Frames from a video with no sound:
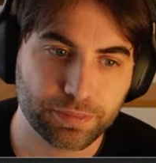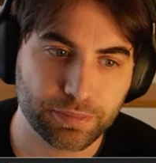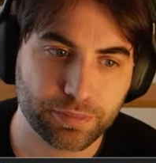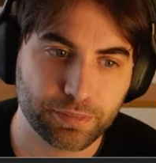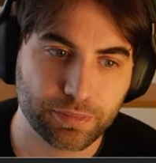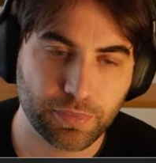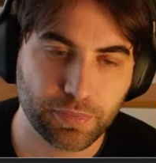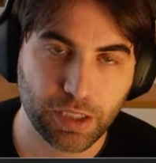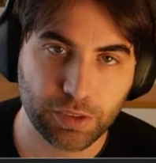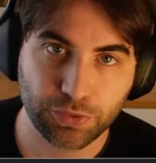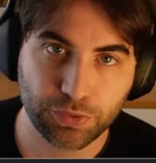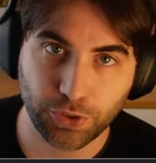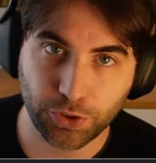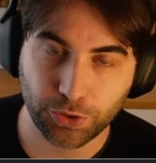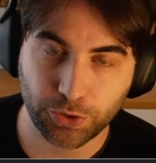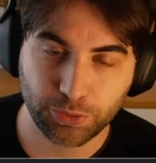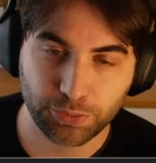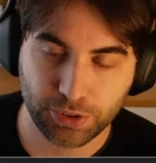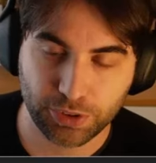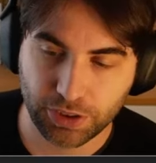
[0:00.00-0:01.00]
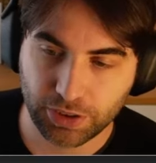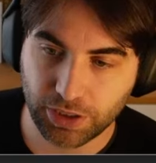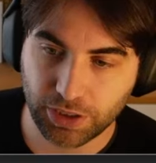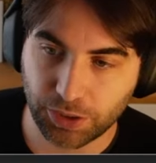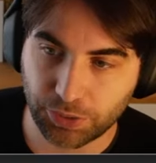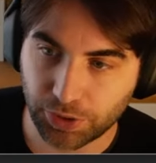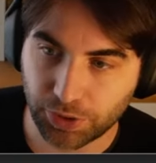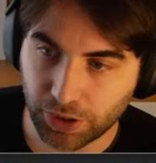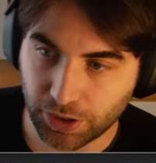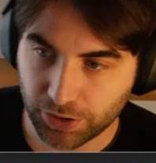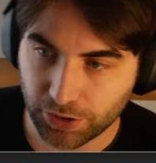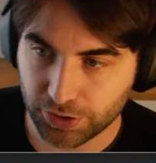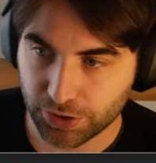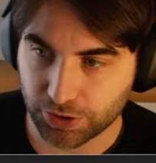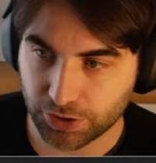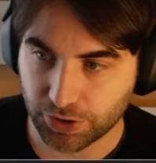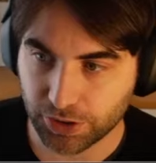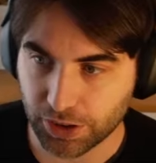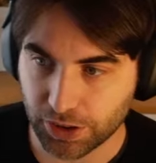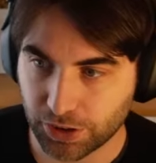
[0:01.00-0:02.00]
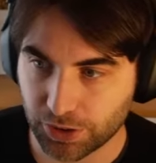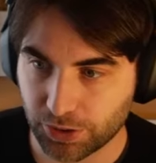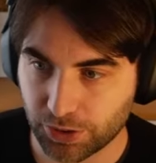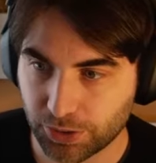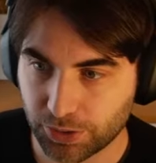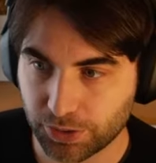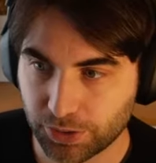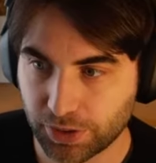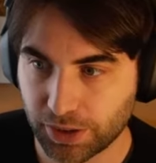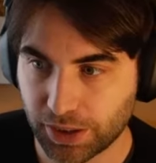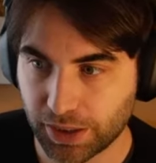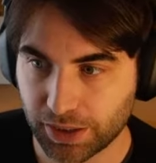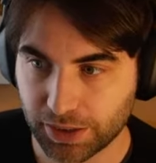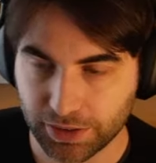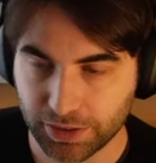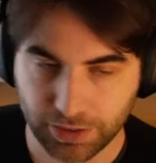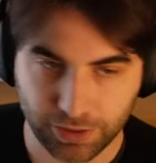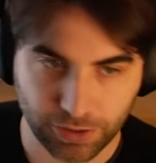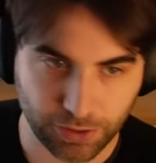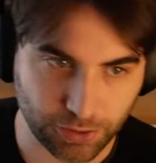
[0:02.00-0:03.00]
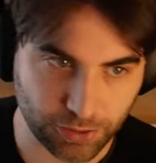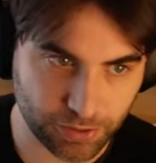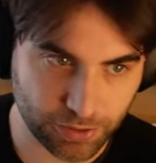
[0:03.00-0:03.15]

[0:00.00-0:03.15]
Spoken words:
forums that we're also gonna go and look.